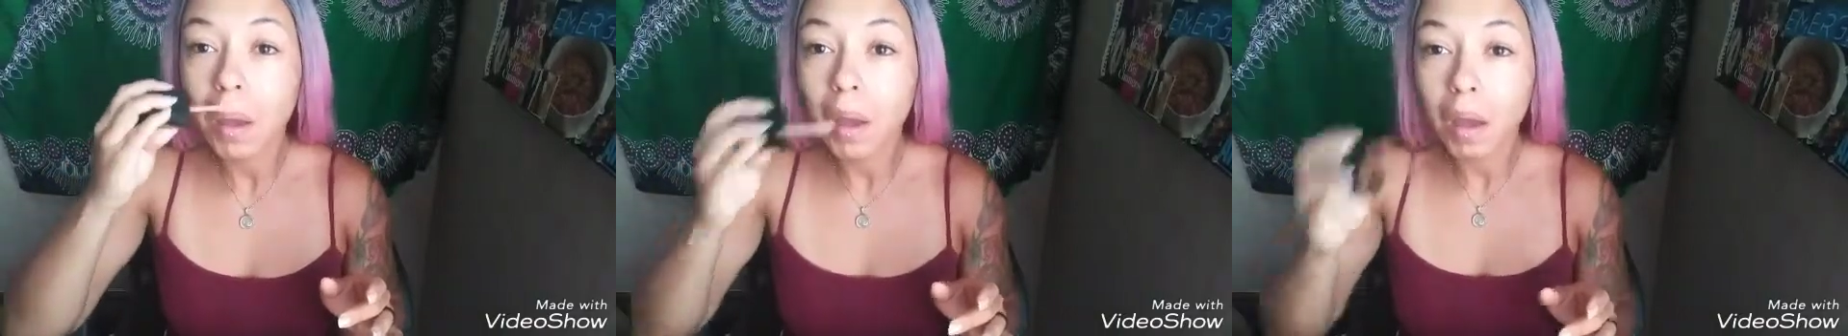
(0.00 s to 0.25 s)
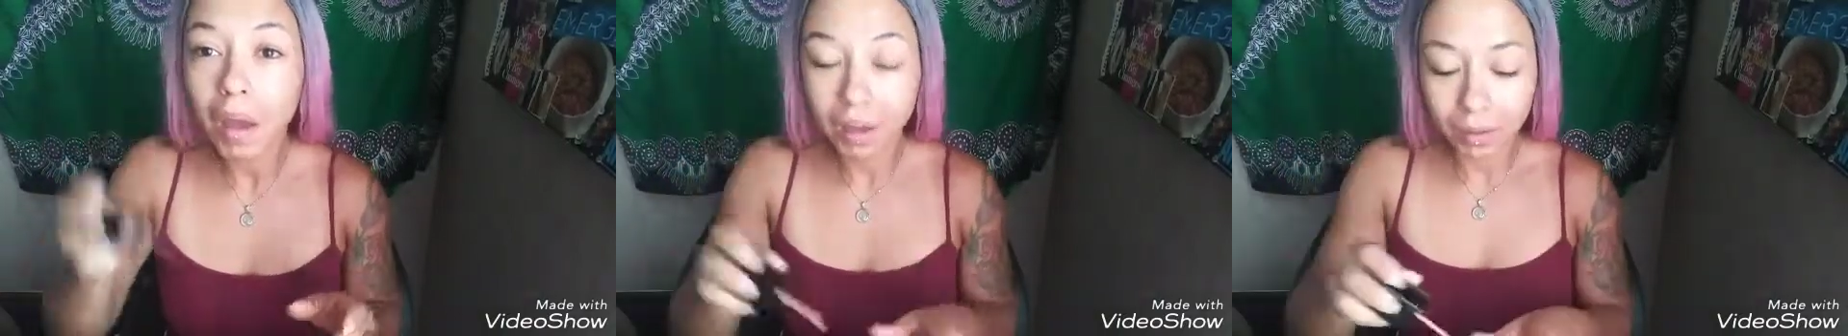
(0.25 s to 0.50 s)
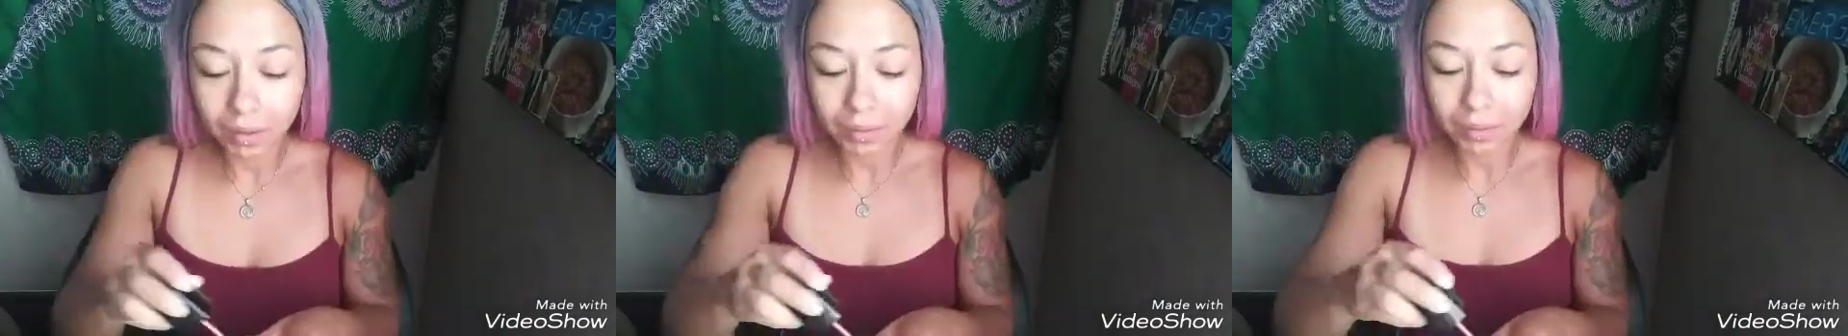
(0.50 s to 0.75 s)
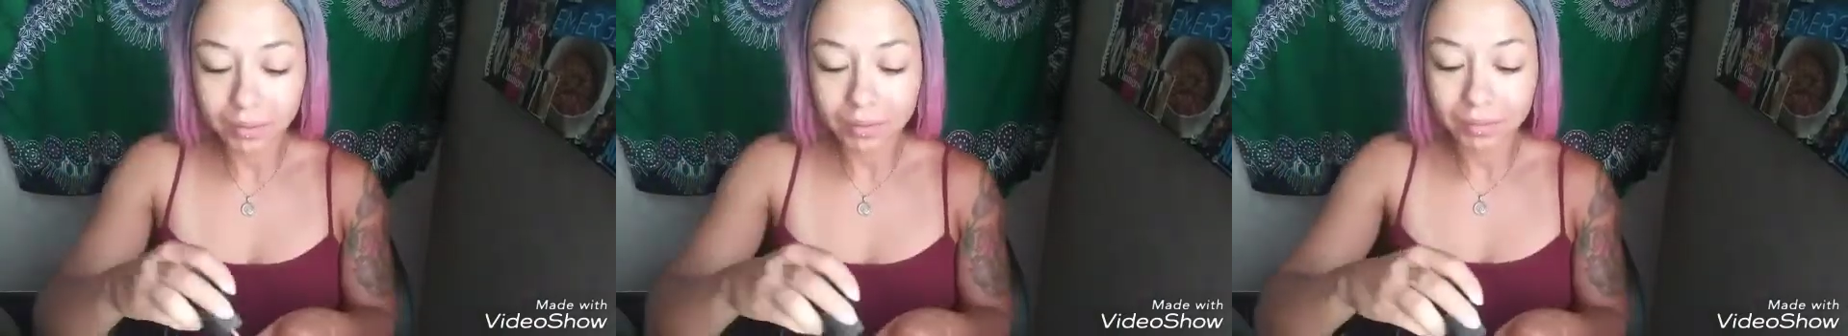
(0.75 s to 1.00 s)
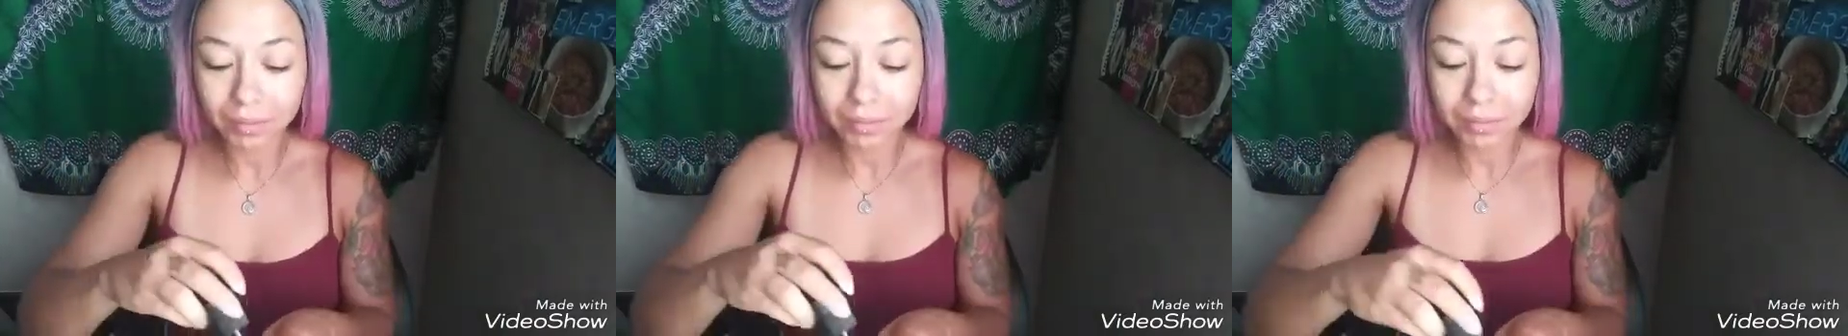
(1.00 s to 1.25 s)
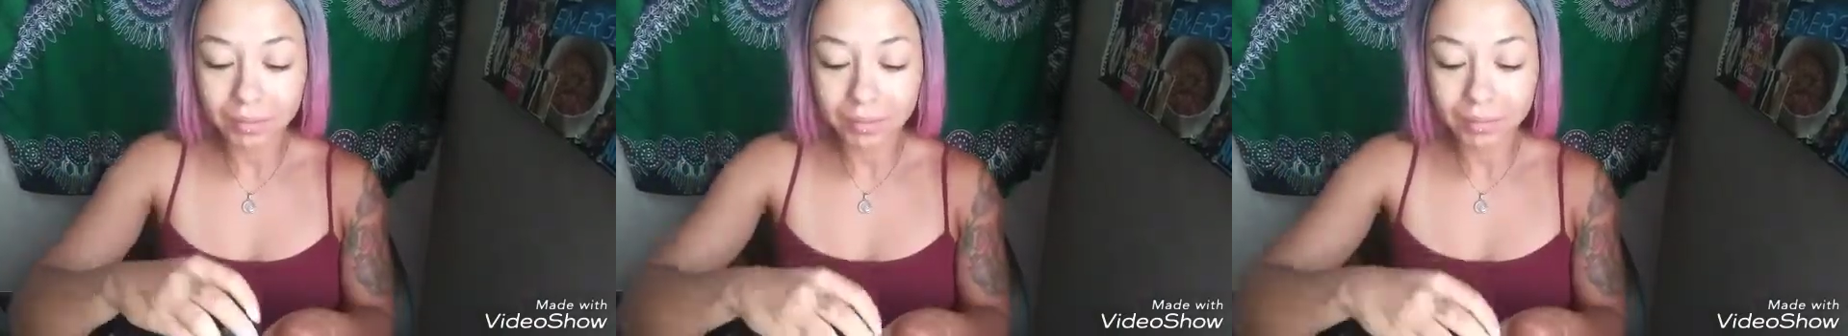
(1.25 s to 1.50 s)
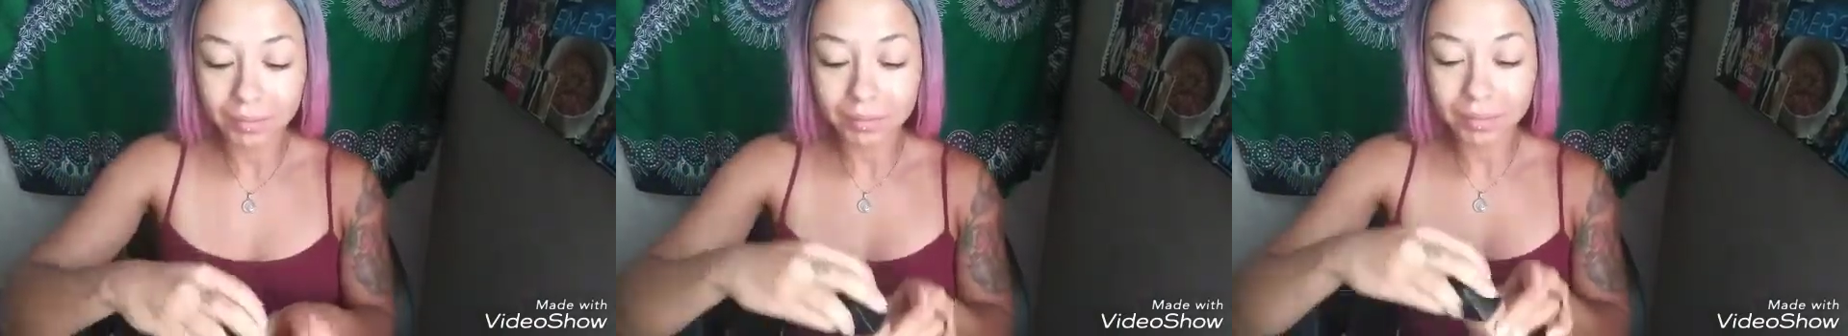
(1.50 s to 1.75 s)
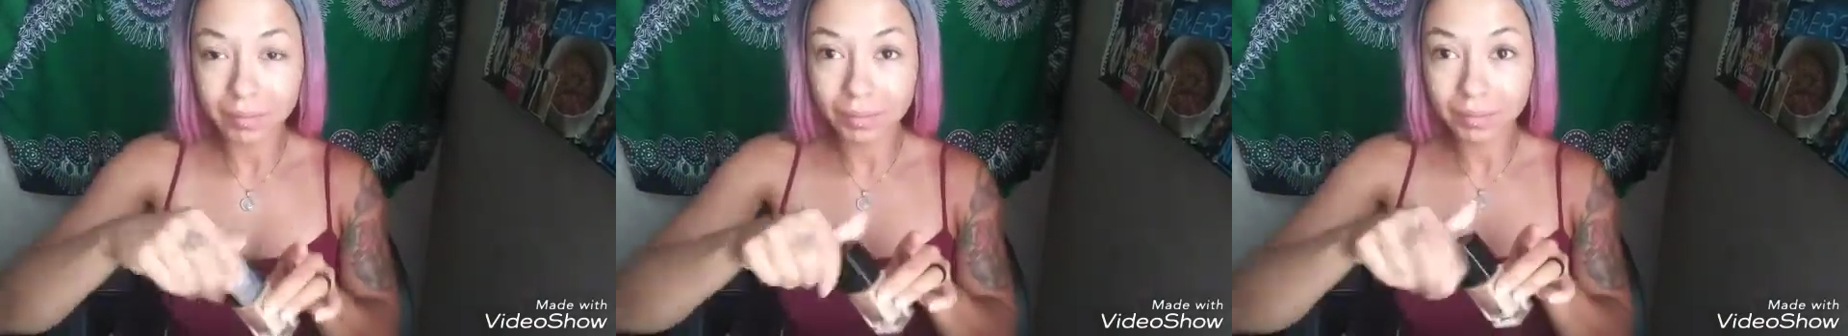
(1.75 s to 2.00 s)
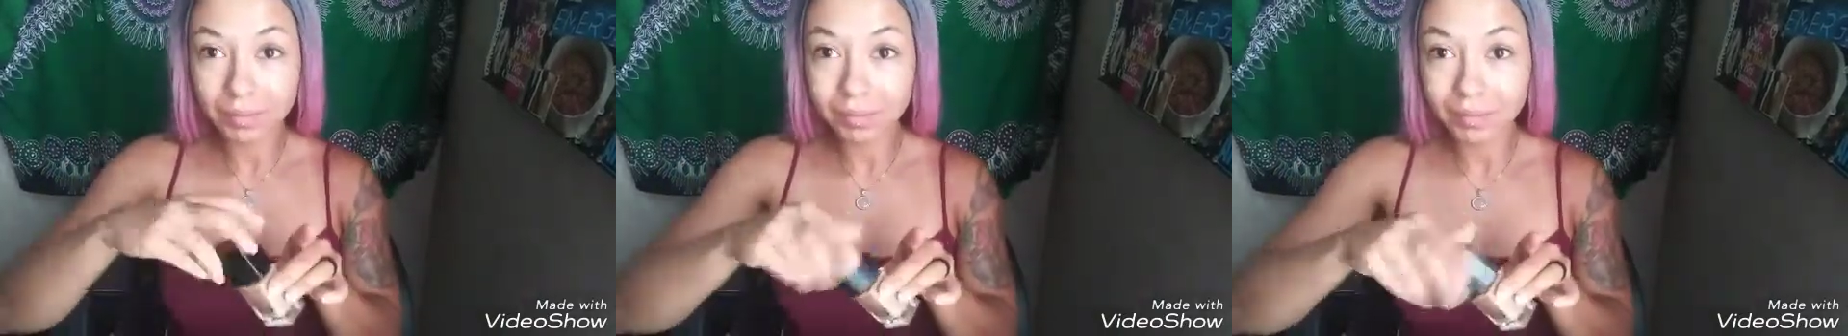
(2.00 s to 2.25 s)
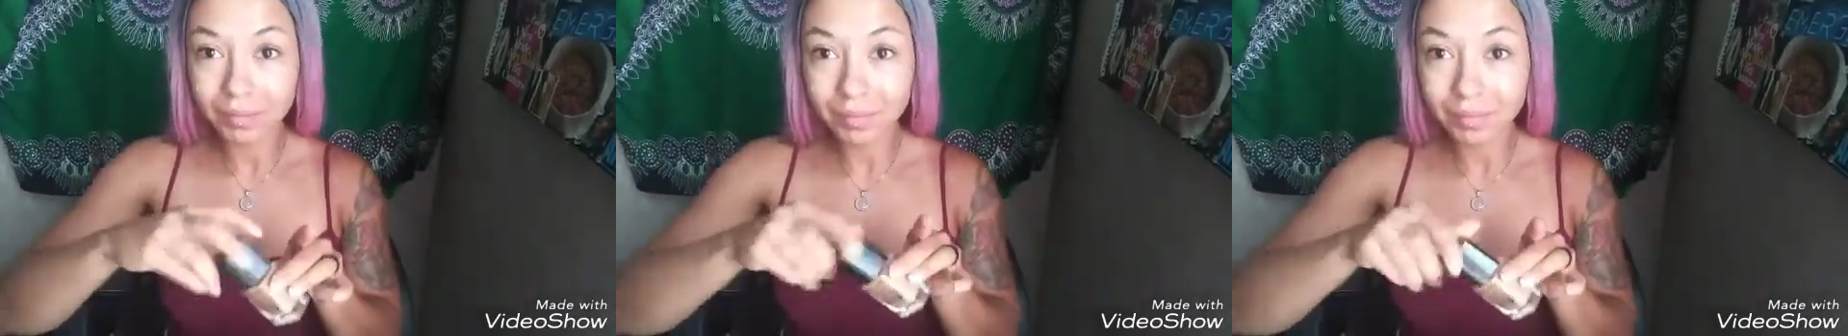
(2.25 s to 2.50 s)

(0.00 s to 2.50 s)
you don't have a lot of time to beat that face down